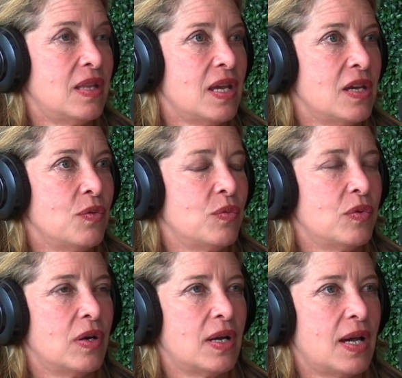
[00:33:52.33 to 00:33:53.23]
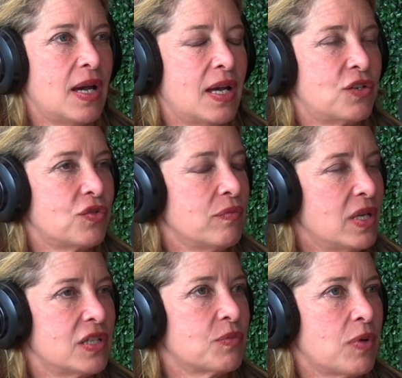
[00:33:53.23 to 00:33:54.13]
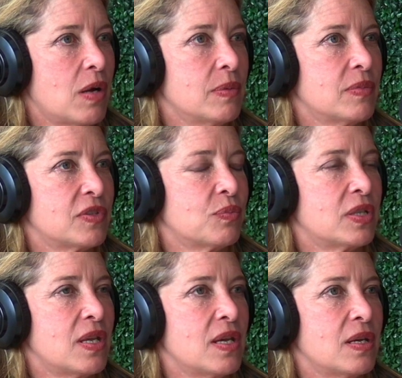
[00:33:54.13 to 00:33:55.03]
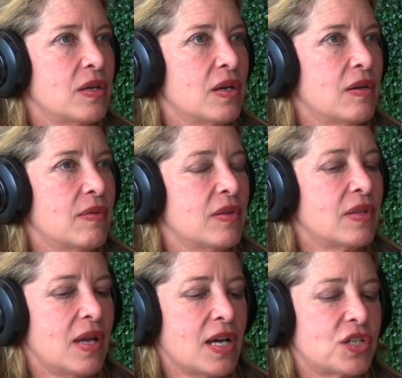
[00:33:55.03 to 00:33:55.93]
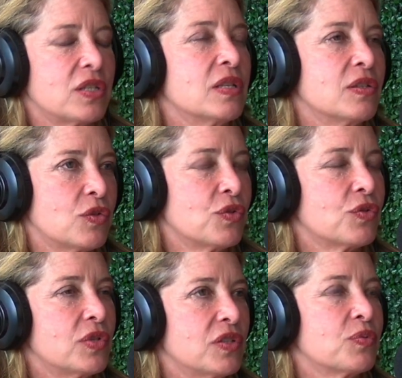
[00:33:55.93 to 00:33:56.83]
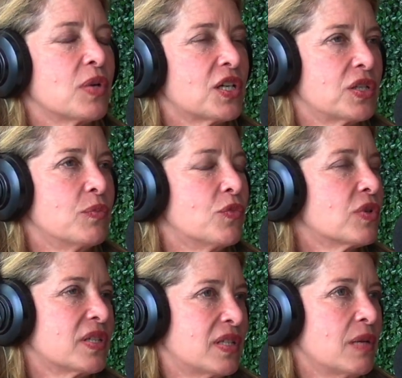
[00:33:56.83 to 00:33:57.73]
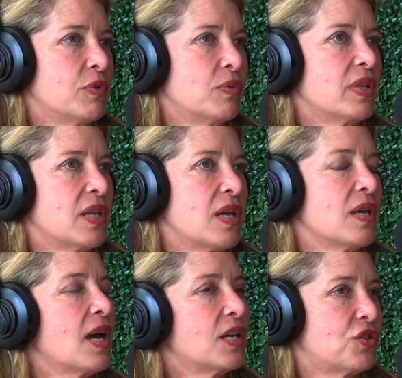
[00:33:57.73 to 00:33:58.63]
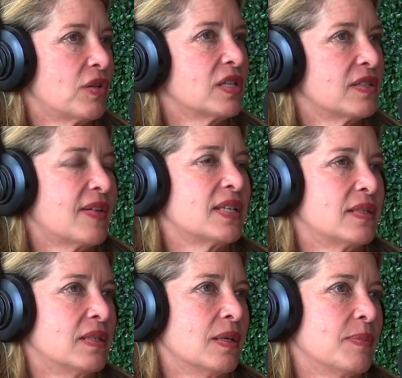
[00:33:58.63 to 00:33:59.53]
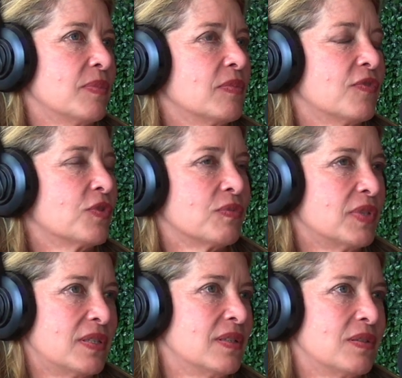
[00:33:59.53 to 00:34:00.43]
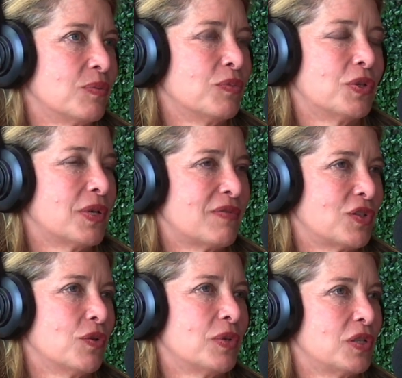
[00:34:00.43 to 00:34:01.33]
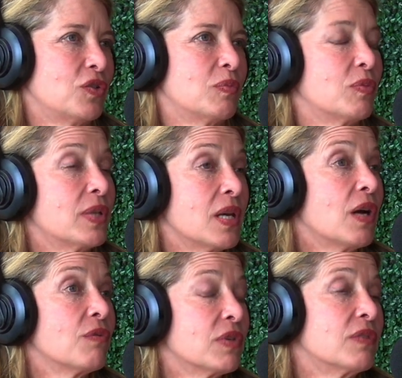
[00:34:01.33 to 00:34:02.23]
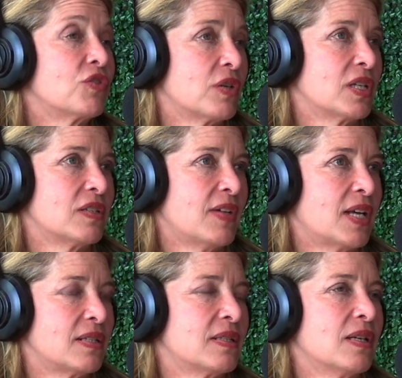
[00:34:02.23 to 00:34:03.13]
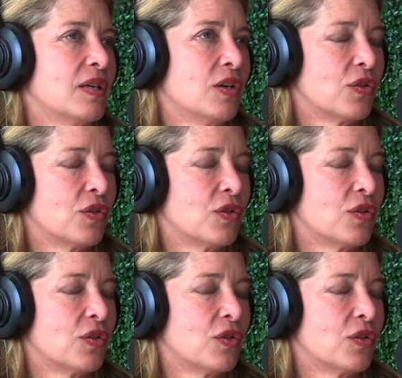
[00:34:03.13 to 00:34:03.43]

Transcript: they had tremendous problems when those oils were actually more stable when they had trans fats in them for reasons we don't have to go into. But when they got rid of trans fats,